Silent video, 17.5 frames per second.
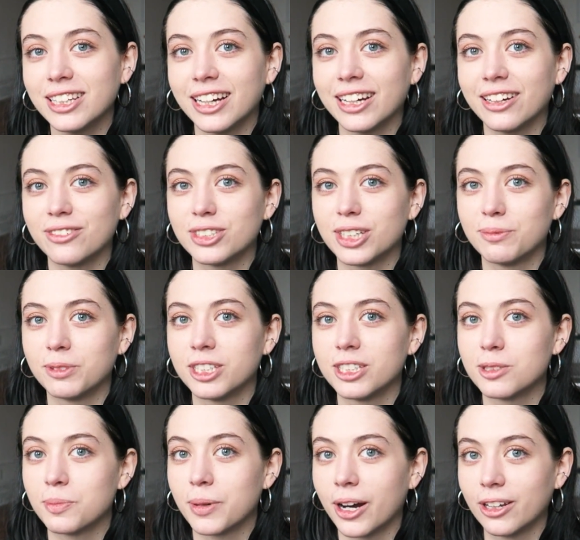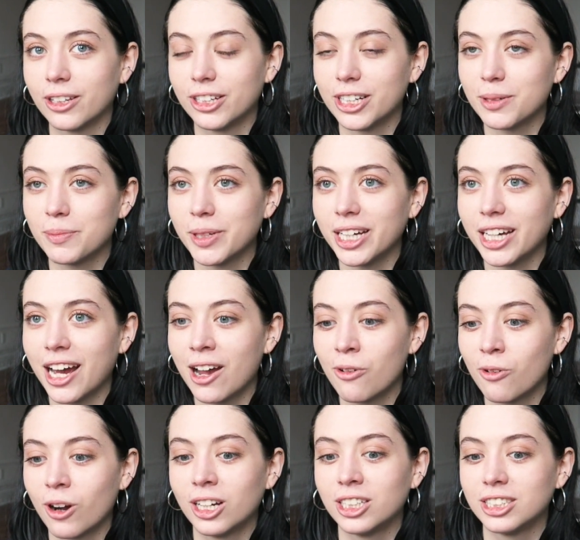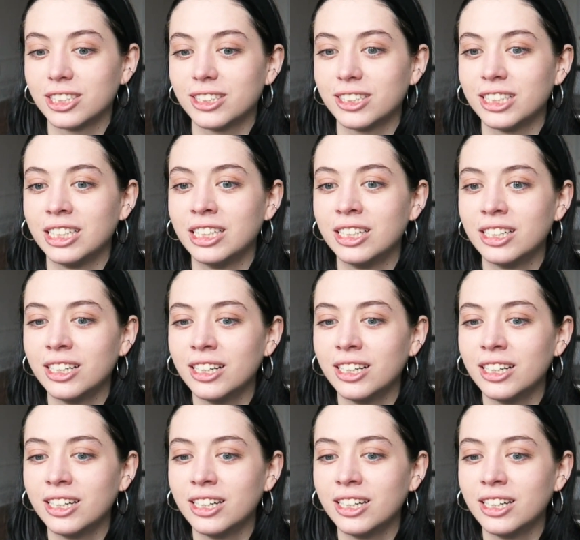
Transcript: Like if something's bothering me, I want to